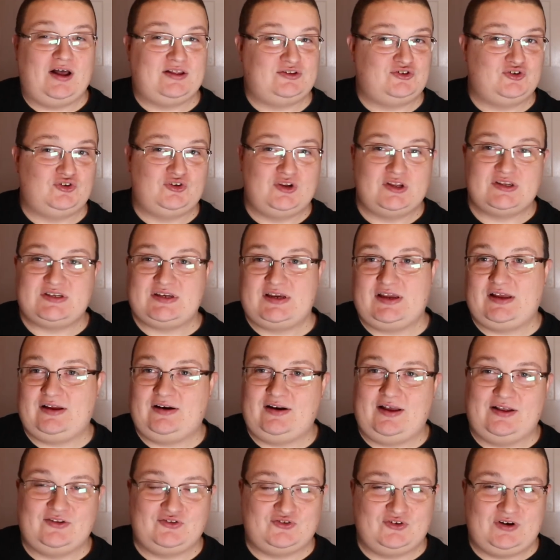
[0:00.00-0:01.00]
done the
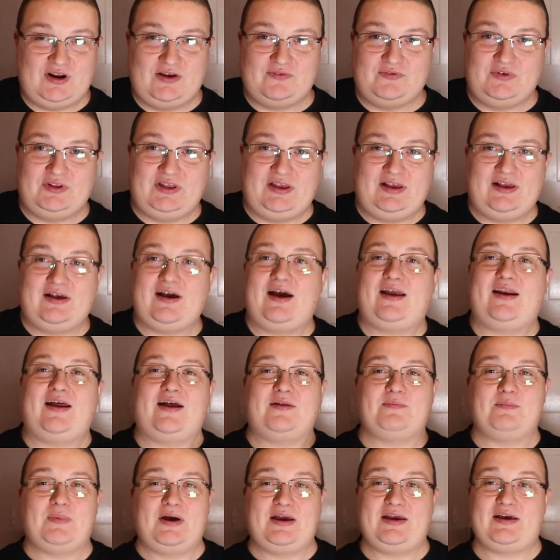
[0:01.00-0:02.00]
deal and done everything, and
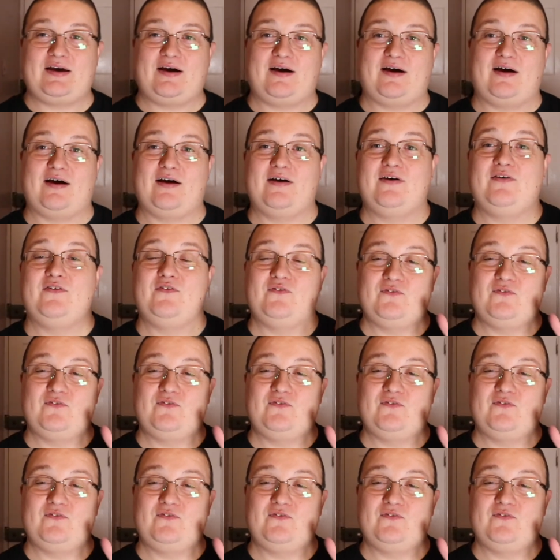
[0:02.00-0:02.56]
had my car